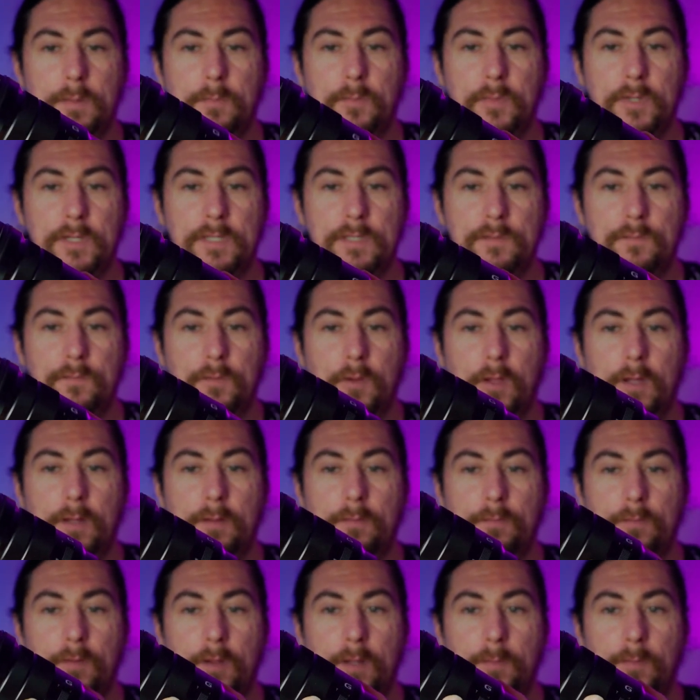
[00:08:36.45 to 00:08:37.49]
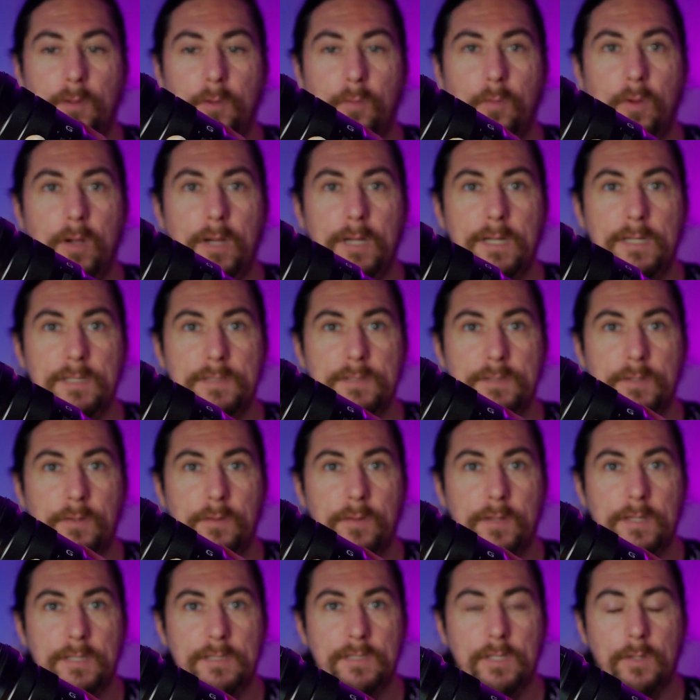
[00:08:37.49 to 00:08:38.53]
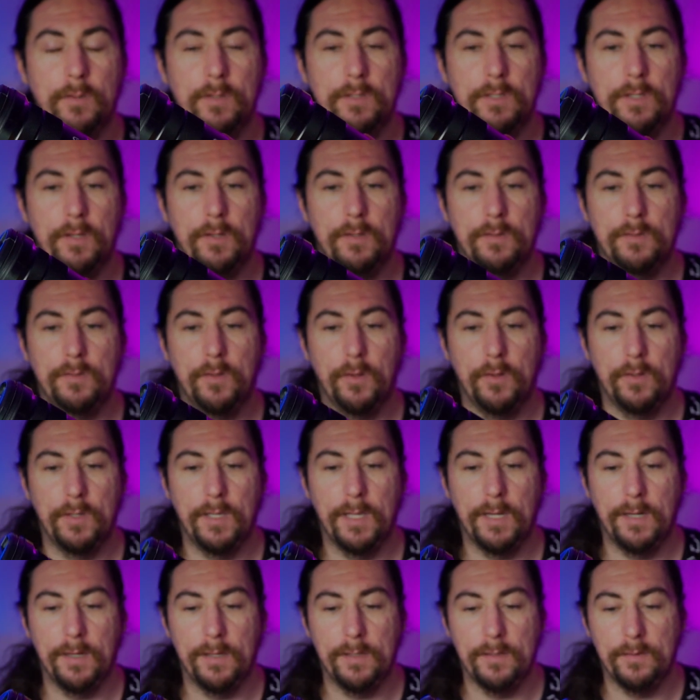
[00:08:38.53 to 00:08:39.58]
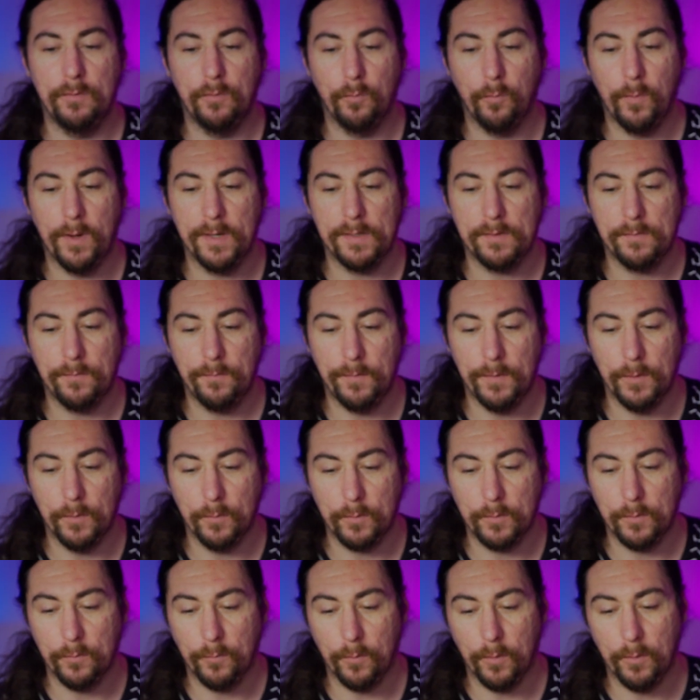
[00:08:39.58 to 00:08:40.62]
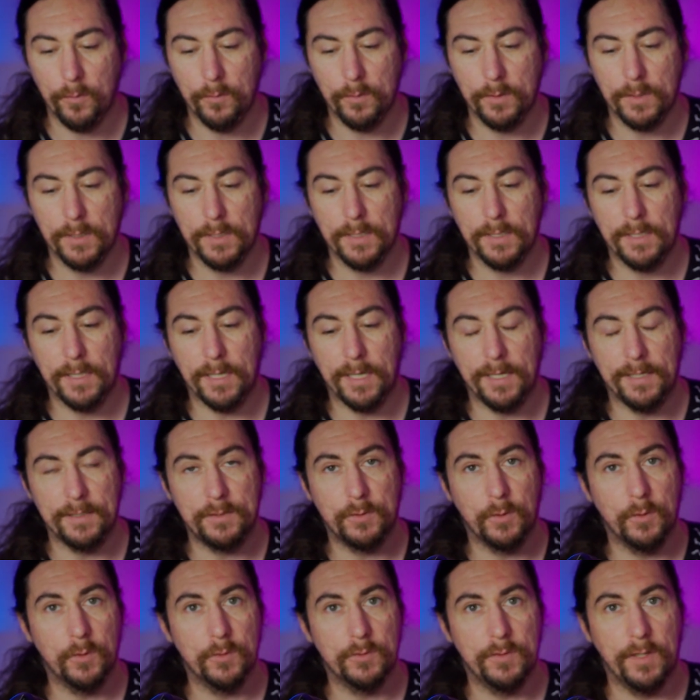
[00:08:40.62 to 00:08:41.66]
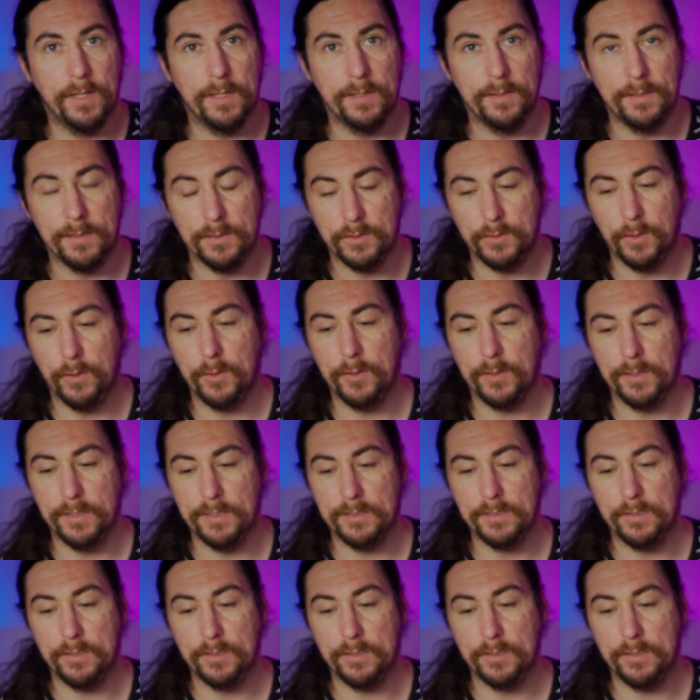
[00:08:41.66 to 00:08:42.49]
but it's flow-by-wire sort of thing, so you don't get any direct field control, and it's all done internally.